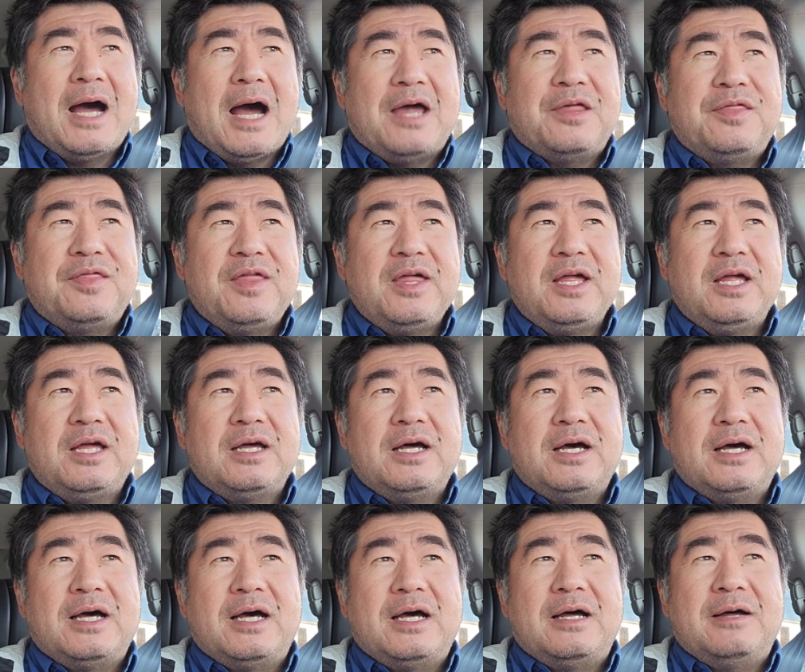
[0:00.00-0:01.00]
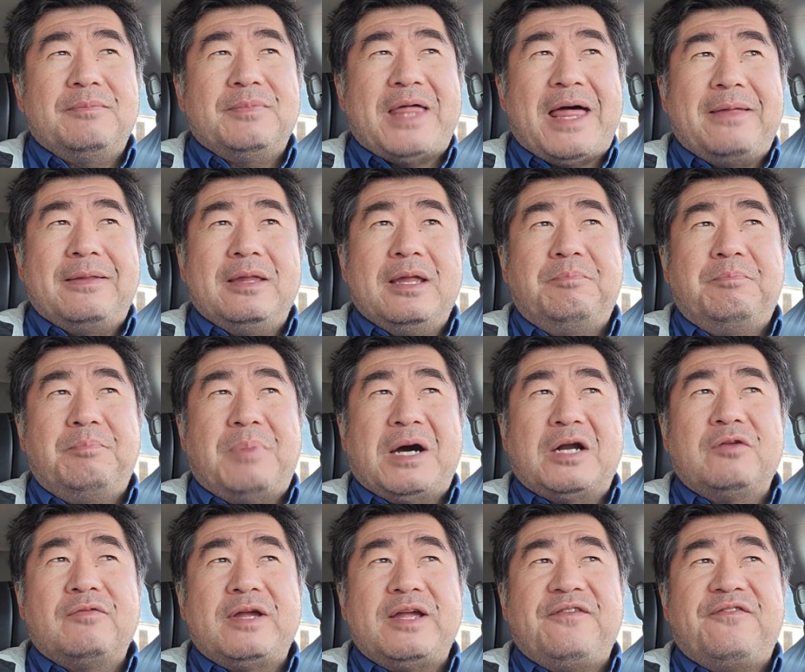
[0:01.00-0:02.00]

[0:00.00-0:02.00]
I think that buttery